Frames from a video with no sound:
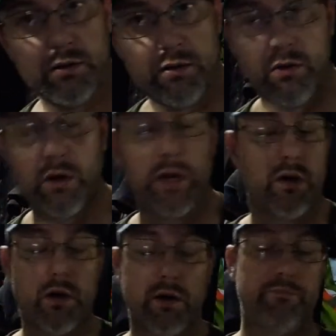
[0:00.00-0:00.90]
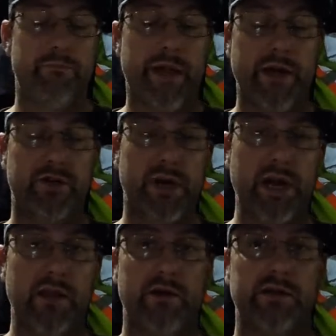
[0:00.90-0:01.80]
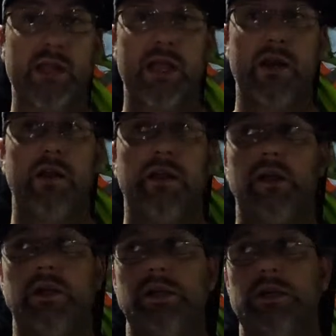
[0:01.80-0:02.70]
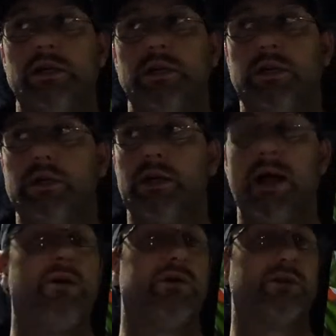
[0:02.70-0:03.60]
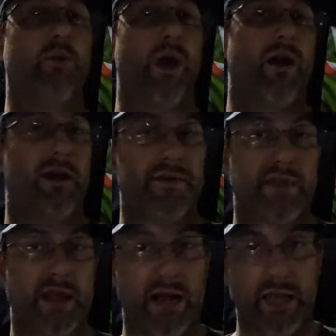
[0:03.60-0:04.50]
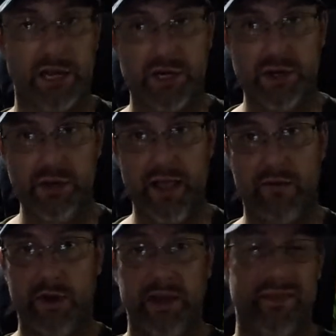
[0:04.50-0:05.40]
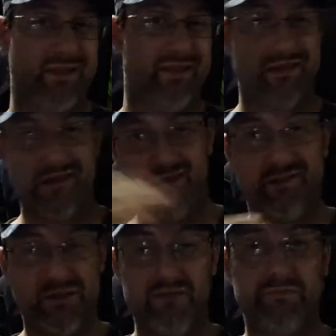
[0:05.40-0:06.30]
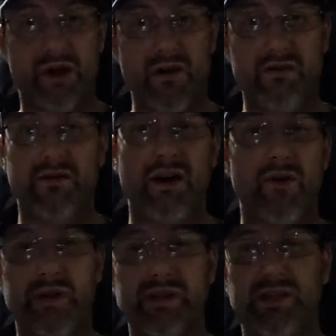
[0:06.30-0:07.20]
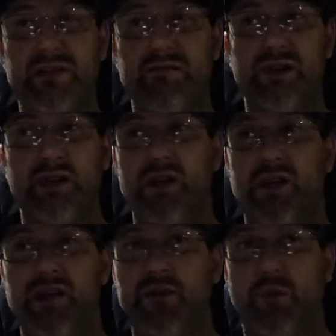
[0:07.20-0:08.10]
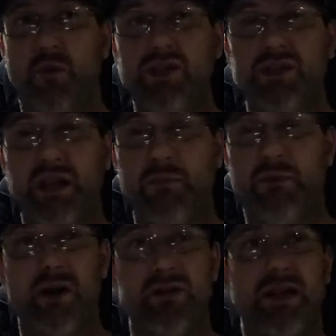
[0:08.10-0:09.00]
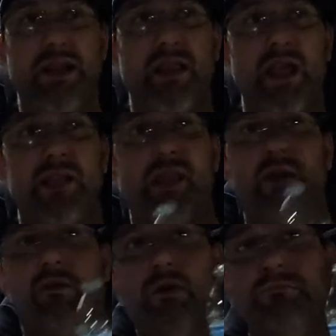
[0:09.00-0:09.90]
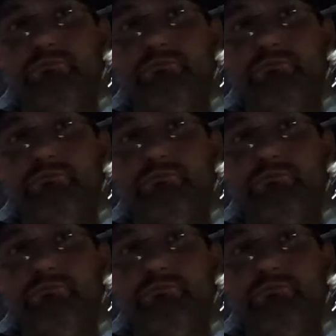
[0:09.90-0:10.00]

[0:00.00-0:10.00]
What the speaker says: or had trailers that I was aware of that I could do that with. And those bars are always in, if there was any bars like that, they were